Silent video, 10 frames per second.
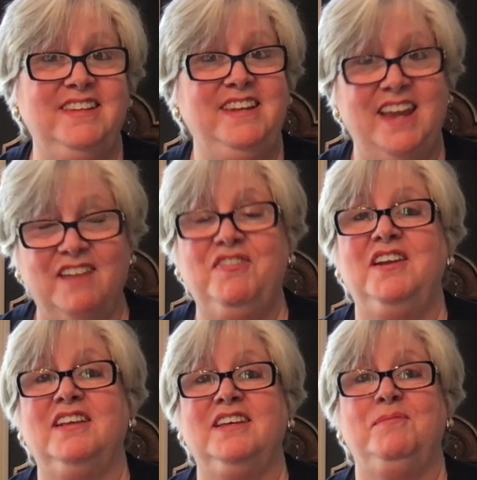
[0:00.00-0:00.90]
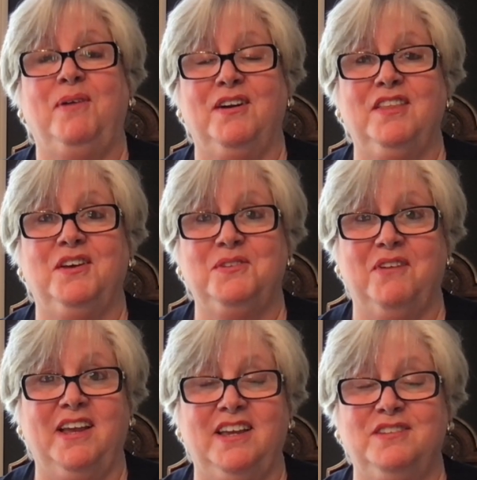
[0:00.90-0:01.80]
definitely part of those
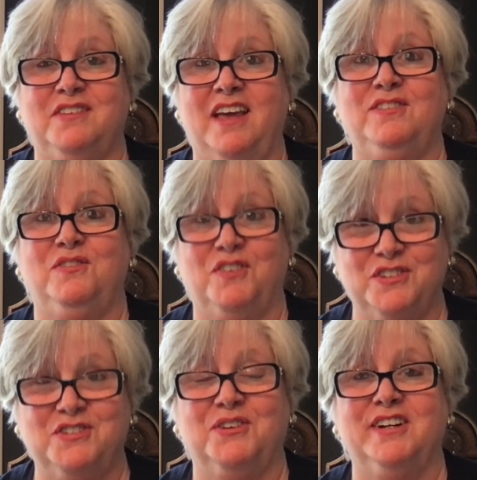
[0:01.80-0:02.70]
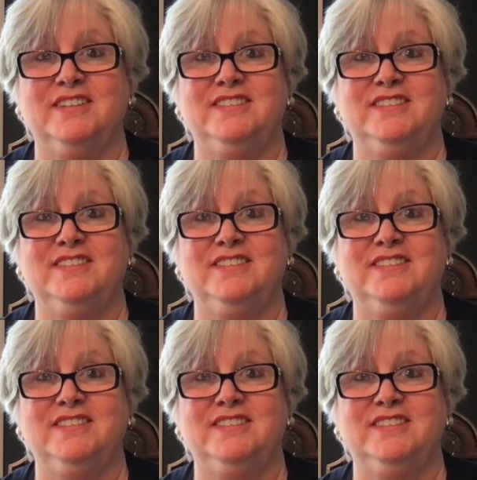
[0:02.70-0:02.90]
rankings, that's for sure.